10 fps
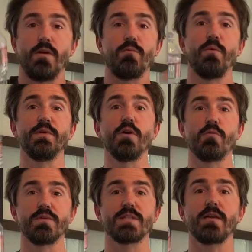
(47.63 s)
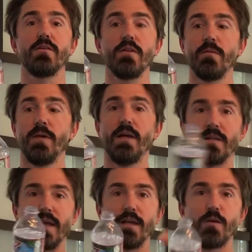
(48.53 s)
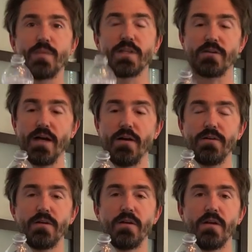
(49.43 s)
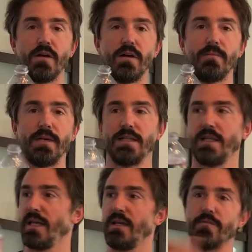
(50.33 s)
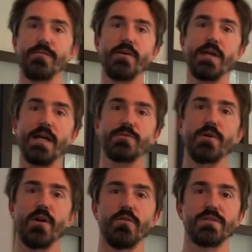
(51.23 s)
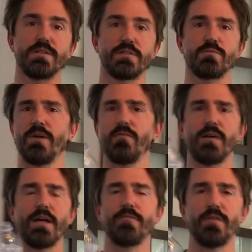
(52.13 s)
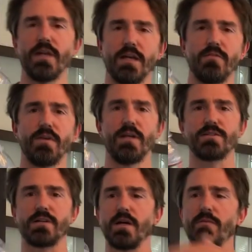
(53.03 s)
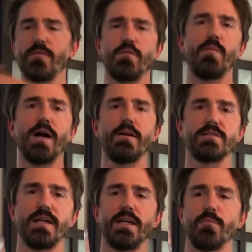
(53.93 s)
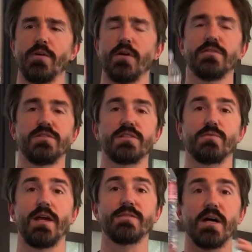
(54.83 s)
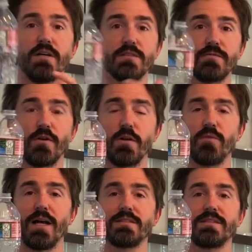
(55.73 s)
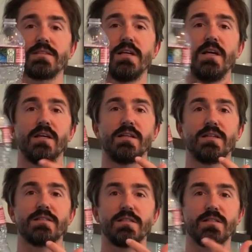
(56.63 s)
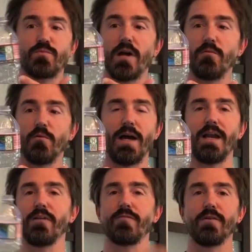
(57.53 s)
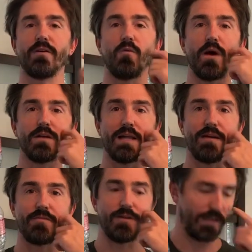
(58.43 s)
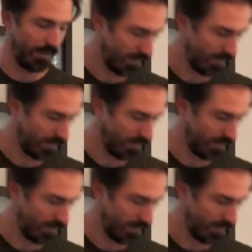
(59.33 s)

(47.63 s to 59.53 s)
when we don't recycle them, they end up in the ground and then they end up floating out to our oceans. Whenever we have flooding events or come through the bios, they end up in our oceans. So we have tons of floating plastics. This is problematic for our wildlife and all that.